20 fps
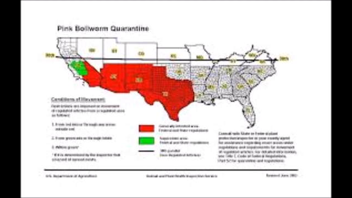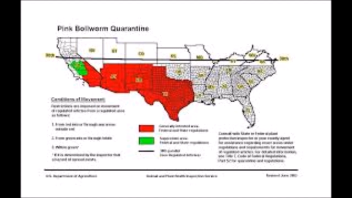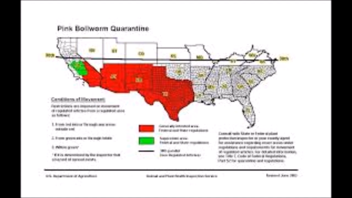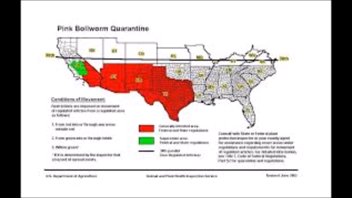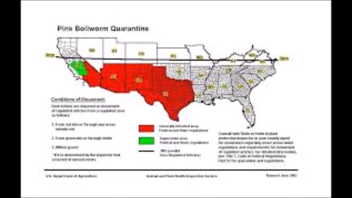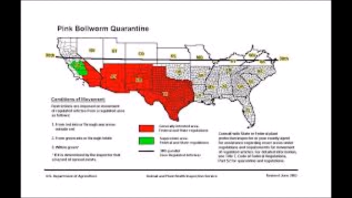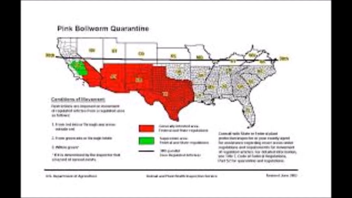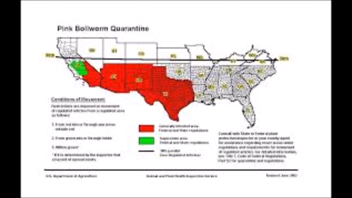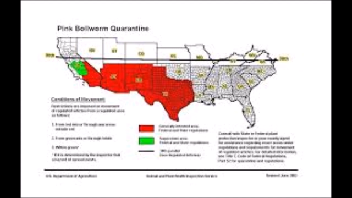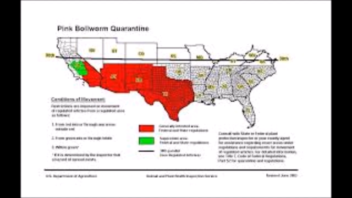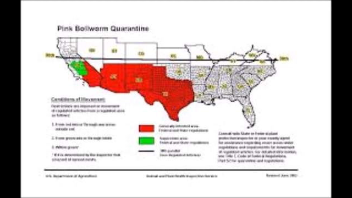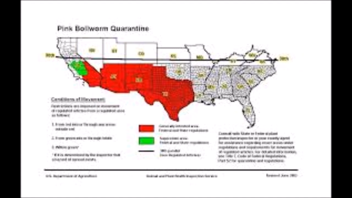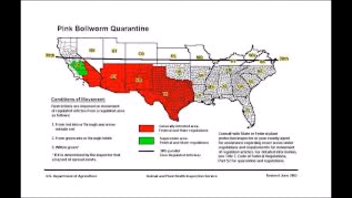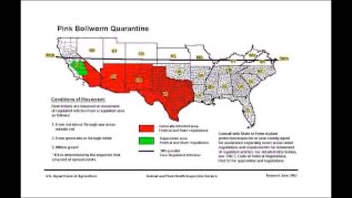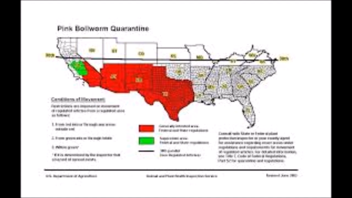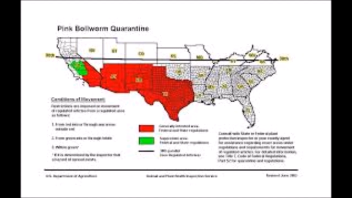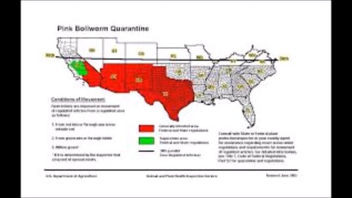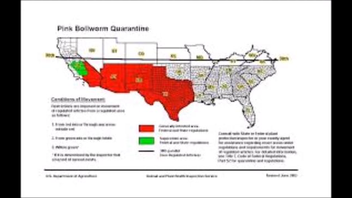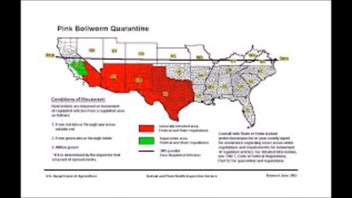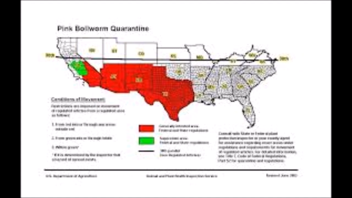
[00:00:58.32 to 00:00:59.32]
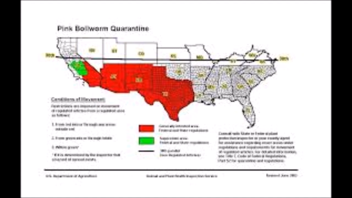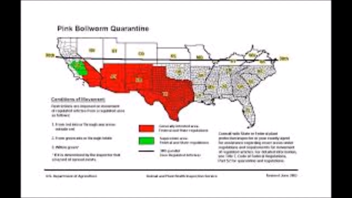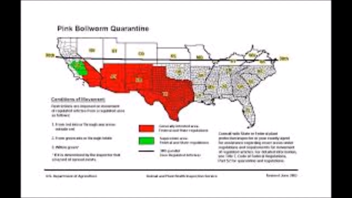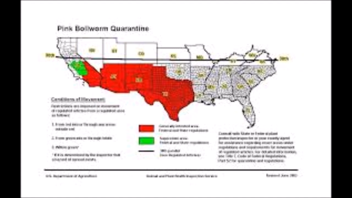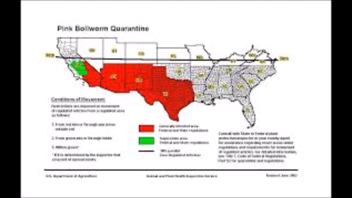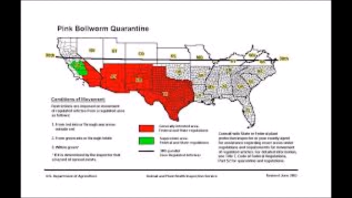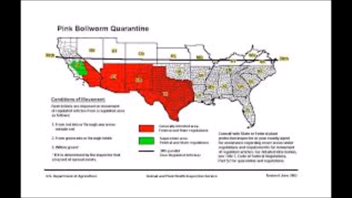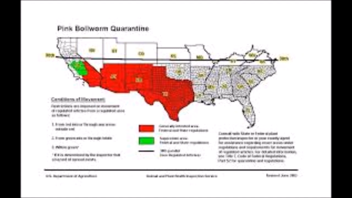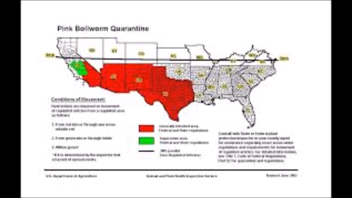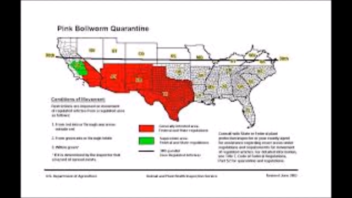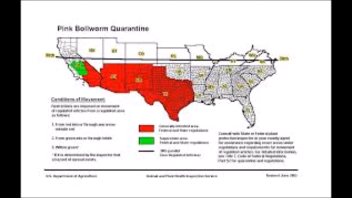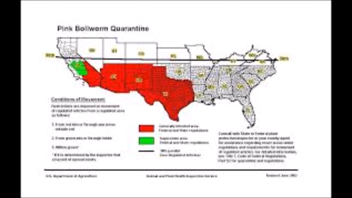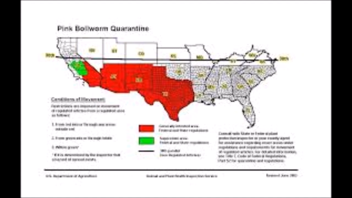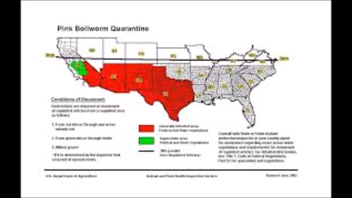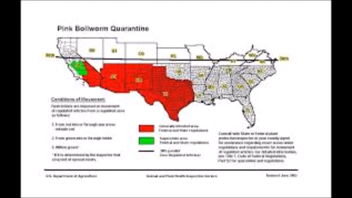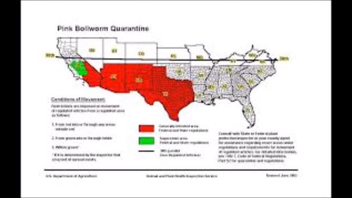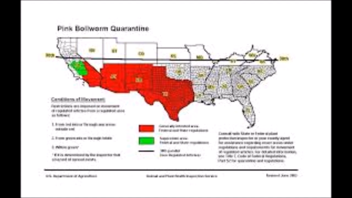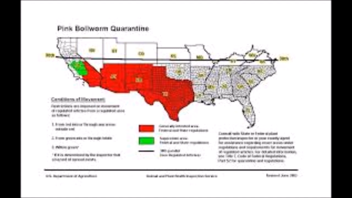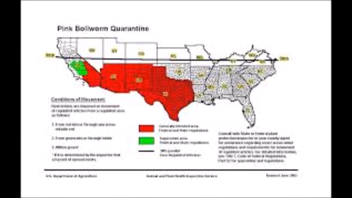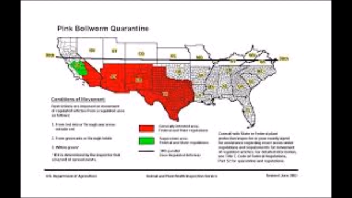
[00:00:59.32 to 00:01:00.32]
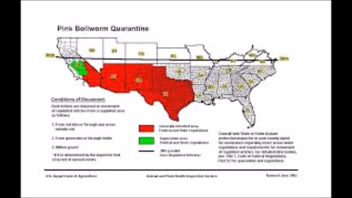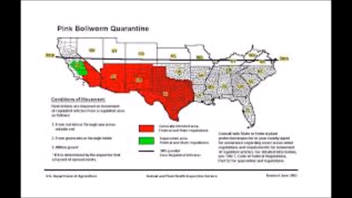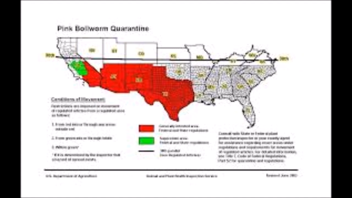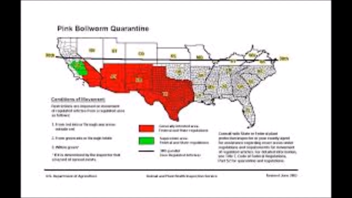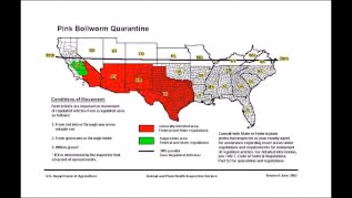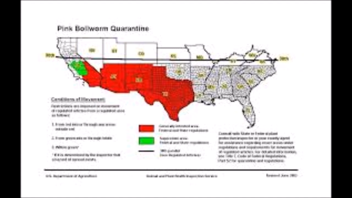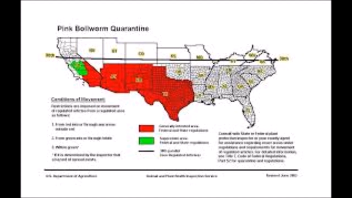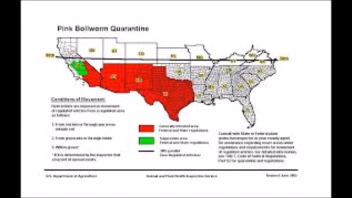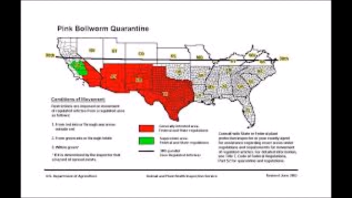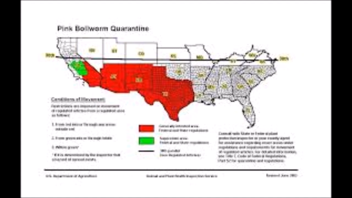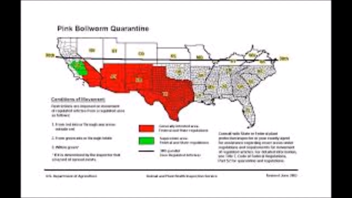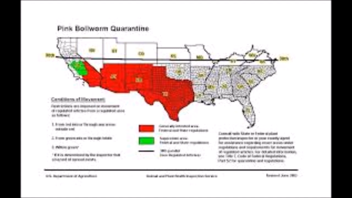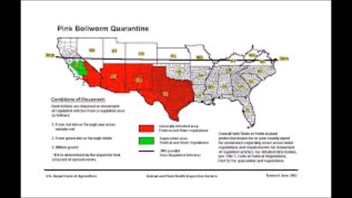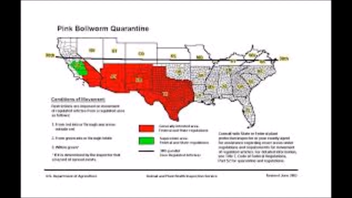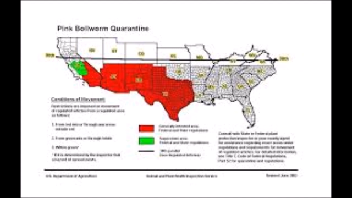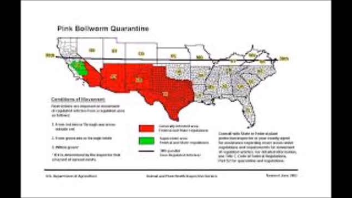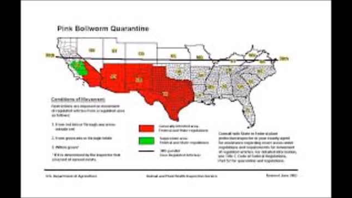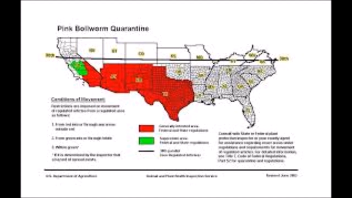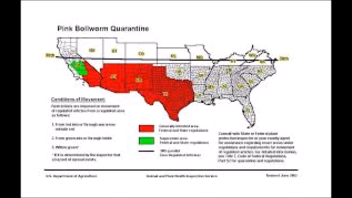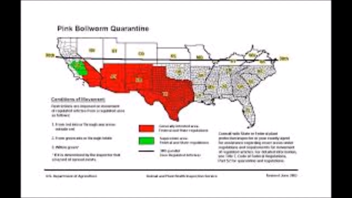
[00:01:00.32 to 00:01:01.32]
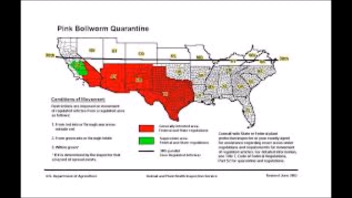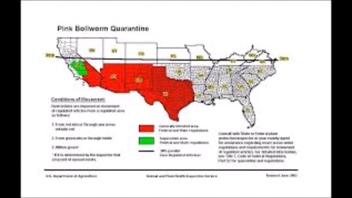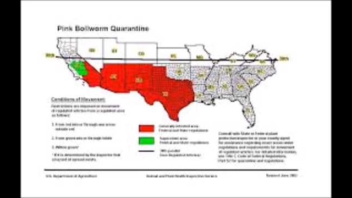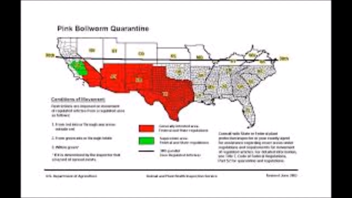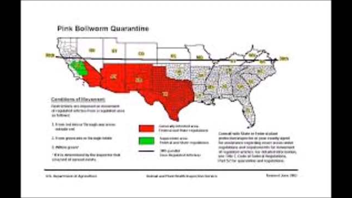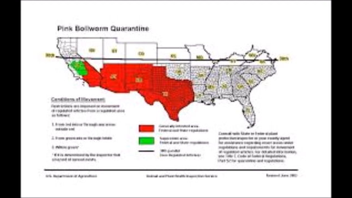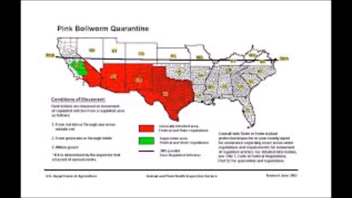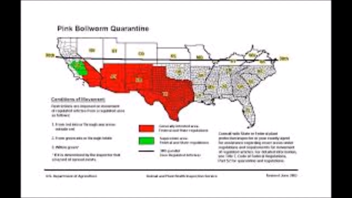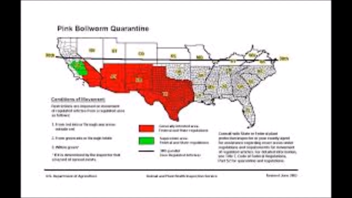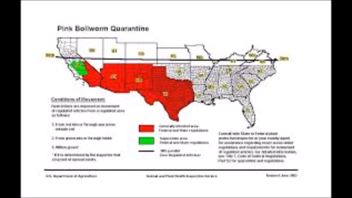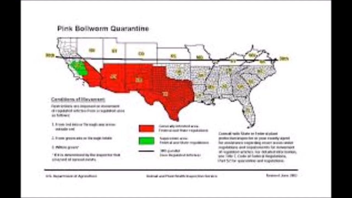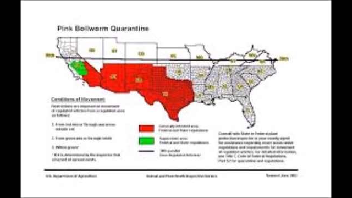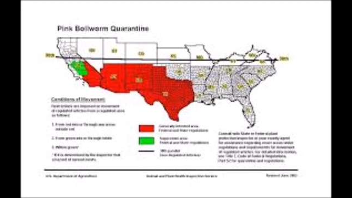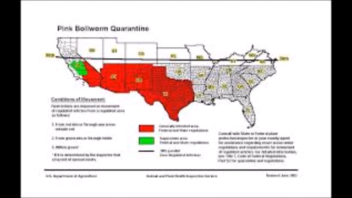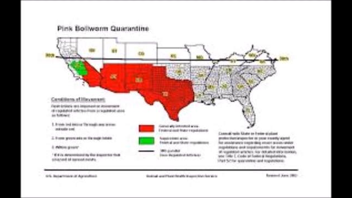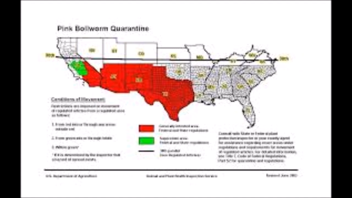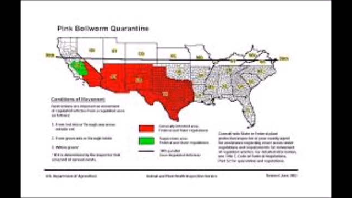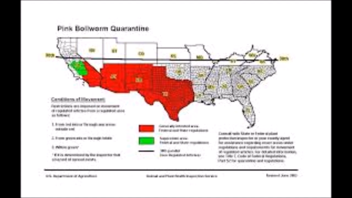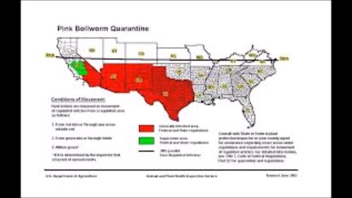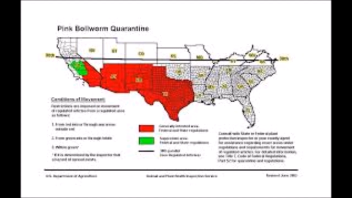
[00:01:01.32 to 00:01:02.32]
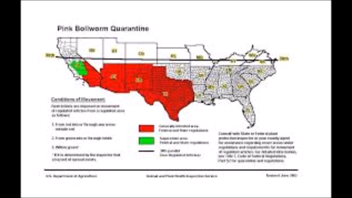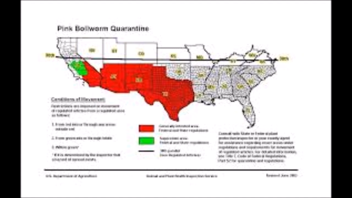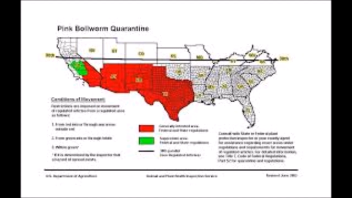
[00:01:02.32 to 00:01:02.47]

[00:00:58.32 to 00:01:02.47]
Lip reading: [unreadable: no face in view]